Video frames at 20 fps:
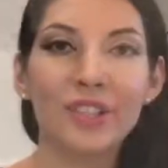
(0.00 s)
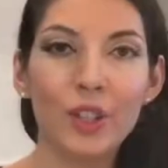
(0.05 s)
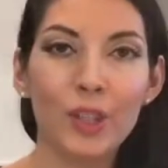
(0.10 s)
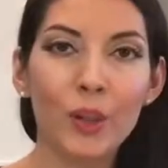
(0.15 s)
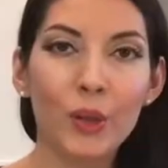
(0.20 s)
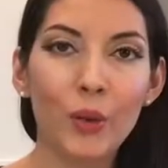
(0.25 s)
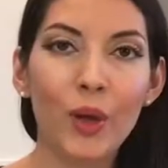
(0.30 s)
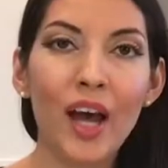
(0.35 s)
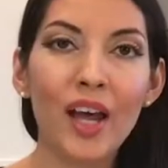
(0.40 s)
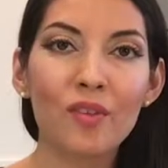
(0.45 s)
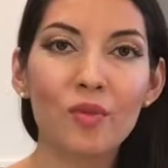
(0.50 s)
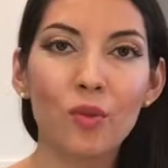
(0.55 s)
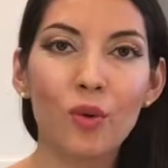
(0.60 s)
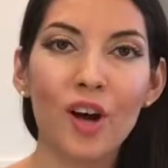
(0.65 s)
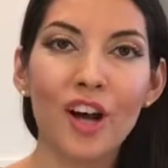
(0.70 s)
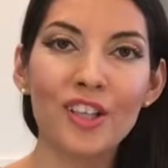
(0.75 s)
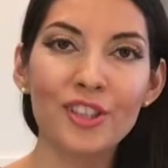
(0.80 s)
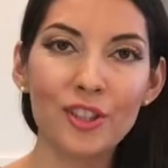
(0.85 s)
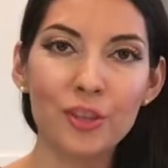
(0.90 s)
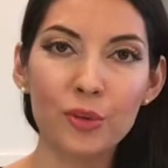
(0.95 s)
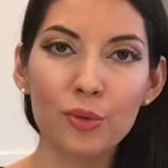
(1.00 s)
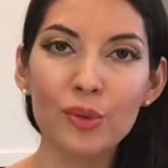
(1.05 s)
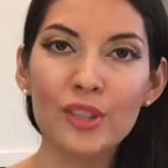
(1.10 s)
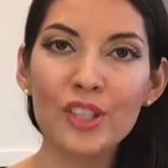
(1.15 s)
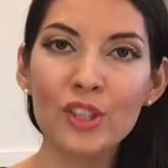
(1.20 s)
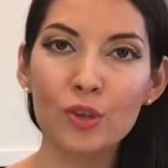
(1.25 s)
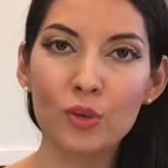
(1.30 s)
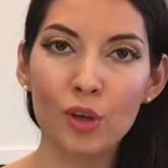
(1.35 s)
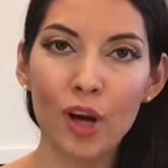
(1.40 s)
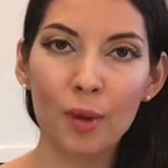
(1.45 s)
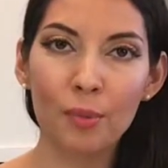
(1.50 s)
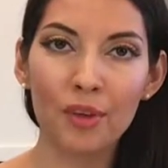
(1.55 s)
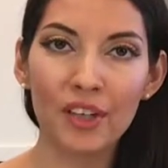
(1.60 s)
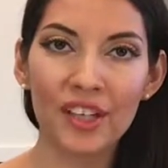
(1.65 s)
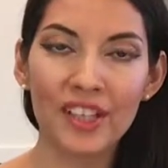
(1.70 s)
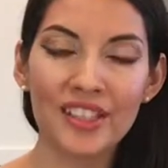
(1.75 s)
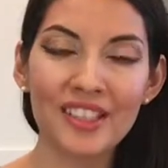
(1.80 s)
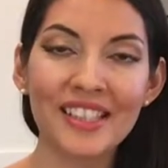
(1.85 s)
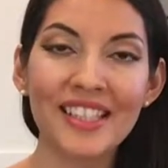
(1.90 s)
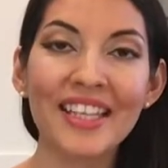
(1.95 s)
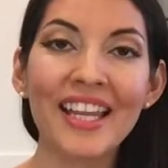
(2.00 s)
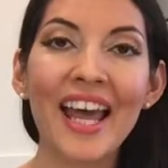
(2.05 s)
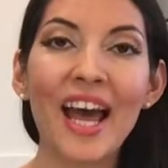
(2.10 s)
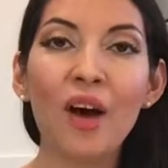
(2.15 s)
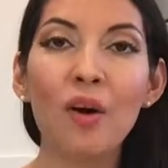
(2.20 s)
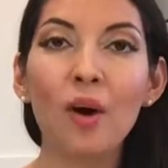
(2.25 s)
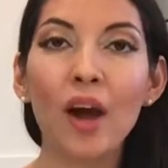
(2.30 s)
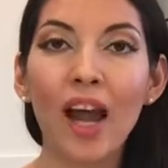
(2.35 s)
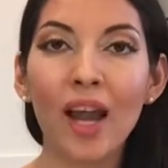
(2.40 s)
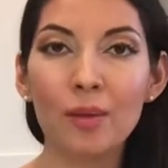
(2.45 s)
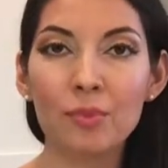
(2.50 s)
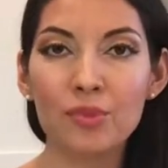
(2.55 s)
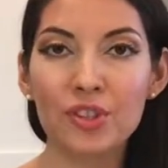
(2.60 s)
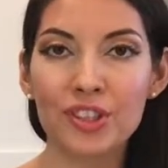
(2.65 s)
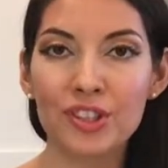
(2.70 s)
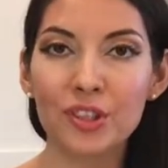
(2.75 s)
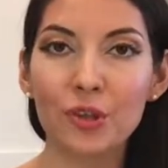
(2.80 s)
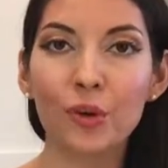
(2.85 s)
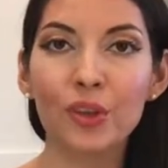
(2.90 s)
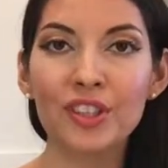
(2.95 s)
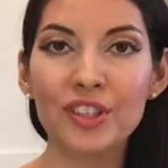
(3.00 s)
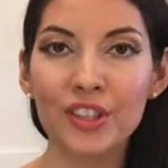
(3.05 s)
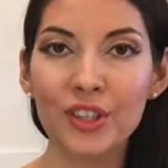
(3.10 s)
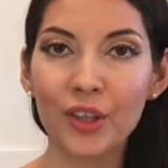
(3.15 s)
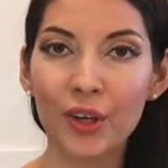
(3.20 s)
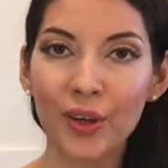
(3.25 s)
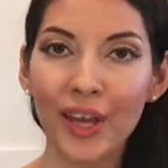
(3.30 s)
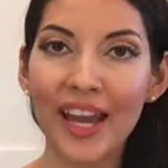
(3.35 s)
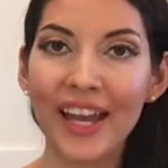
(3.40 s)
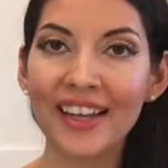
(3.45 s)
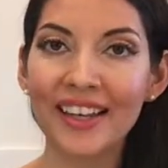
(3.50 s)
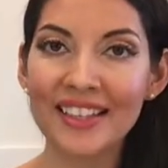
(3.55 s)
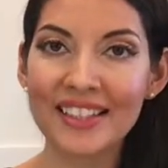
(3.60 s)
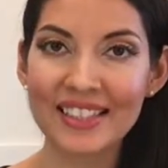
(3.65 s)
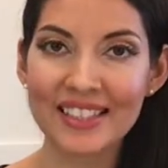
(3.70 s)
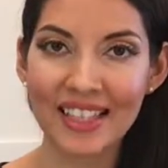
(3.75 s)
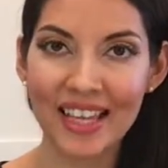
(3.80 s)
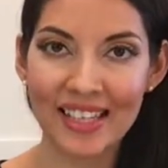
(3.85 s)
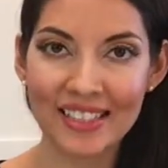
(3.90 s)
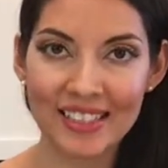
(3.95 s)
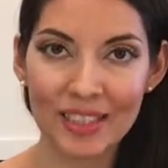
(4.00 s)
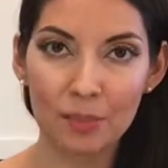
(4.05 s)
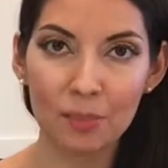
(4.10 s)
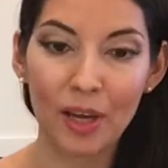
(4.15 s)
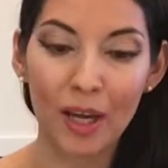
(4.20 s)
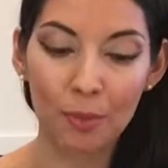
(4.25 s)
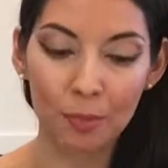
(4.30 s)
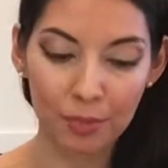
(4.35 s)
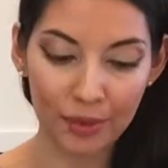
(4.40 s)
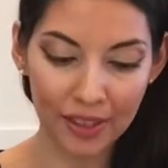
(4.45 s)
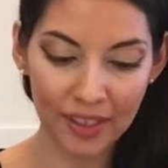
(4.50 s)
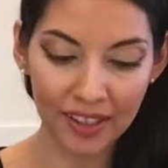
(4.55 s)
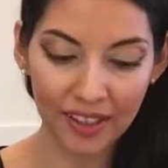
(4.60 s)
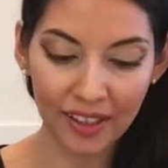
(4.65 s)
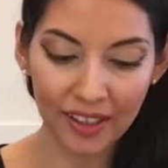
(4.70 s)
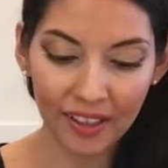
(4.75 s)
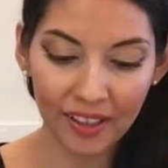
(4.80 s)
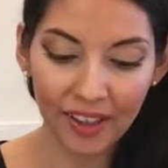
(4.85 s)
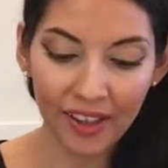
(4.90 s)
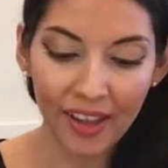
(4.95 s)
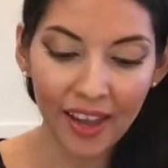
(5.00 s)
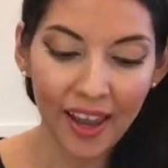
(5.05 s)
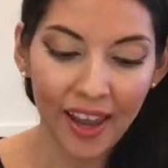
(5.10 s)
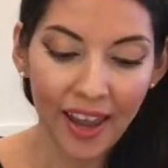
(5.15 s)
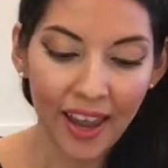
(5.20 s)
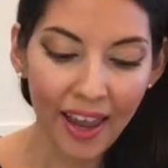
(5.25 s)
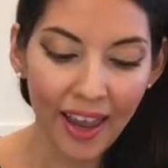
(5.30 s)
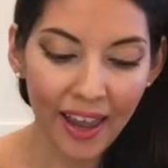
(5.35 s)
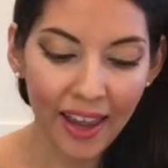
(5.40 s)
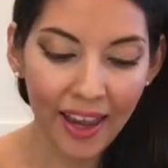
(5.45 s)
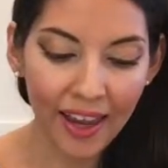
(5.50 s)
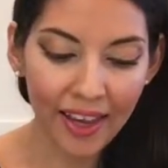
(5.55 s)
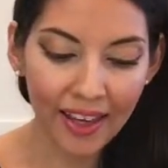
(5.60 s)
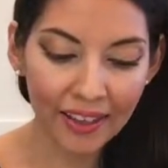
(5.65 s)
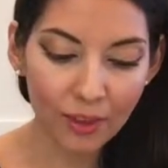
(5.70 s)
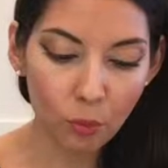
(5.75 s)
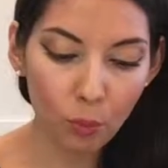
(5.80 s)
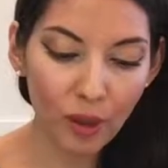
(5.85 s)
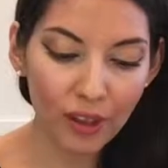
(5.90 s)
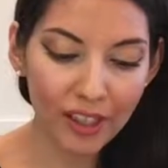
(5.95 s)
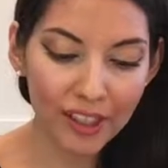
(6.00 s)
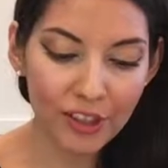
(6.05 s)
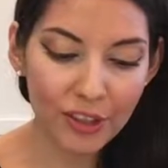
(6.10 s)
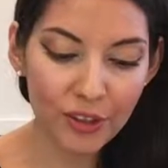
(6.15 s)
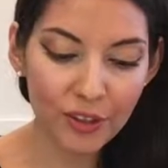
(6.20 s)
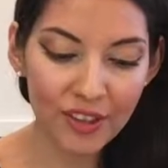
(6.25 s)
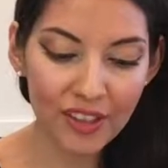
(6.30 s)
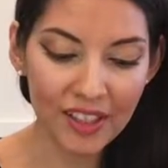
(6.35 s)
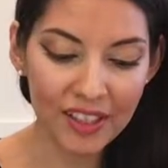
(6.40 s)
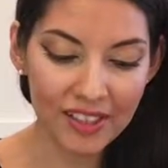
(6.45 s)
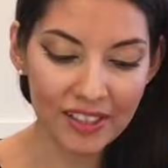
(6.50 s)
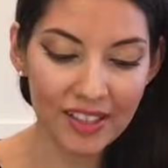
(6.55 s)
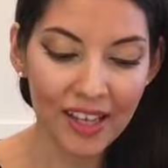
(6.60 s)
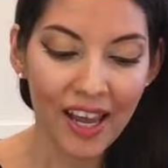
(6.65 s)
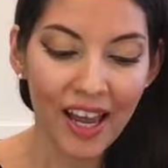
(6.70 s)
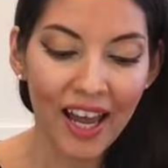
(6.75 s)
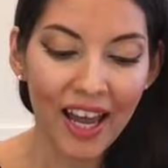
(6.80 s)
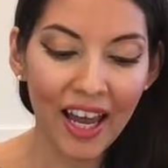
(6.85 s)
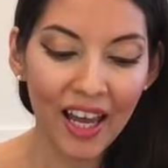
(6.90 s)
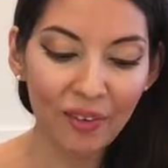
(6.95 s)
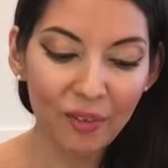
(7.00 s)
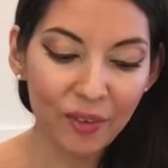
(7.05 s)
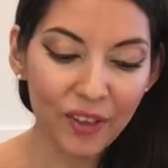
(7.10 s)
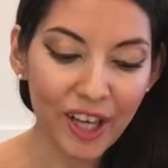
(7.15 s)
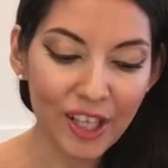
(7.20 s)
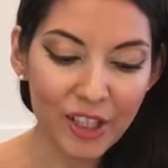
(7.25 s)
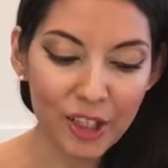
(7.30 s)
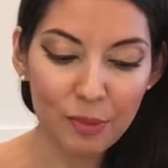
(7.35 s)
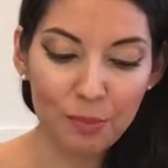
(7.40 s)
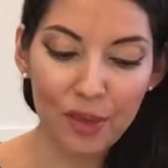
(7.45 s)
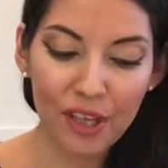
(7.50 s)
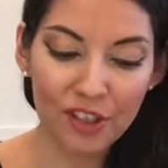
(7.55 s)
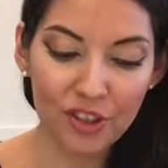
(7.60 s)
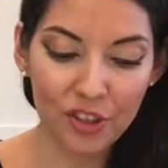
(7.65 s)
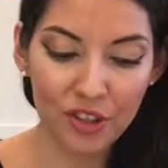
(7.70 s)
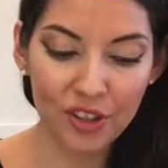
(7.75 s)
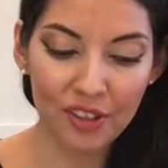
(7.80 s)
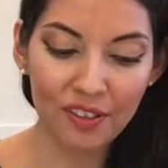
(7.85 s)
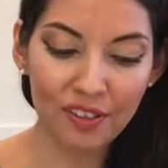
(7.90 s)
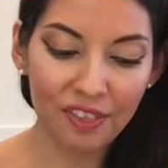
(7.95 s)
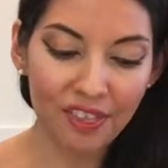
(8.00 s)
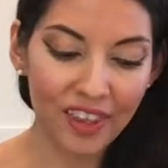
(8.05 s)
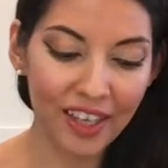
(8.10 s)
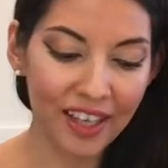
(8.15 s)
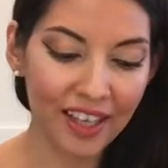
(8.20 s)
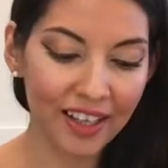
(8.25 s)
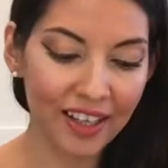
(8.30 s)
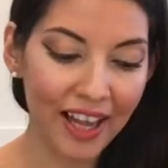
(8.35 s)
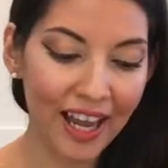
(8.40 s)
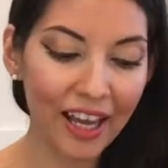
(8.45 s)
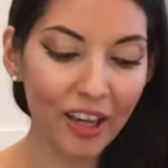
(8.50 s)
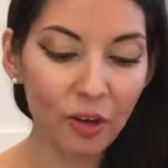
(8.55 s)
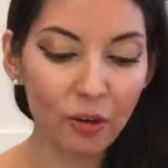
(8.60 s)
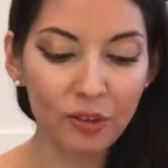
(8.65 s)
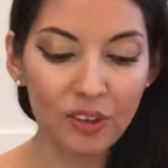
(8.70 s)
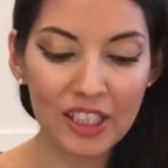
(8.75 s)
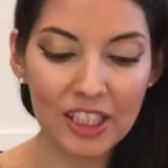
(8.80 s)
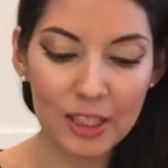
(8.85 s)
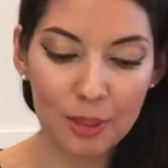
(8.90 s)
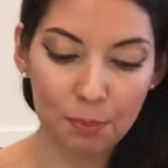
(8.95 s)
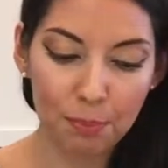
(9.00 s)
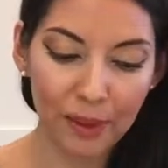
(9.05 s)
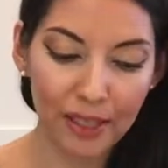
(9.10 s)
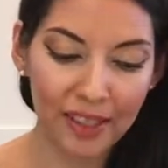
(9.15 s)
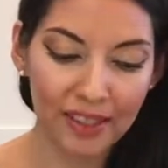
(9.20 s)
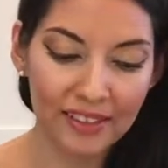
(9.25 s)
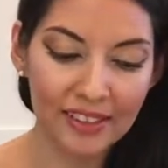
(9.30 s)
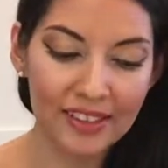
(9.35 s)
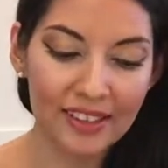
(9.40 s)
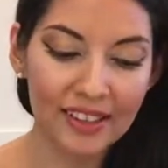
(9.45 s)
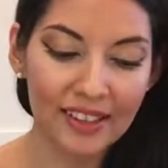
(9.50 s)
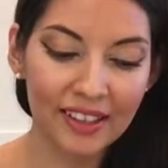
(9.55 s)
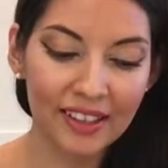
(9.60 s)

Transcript: so I've washed 3 strawberries. Now I'm just going to go ahead and slice them up. And while I do this, I forgot to mention that I only spent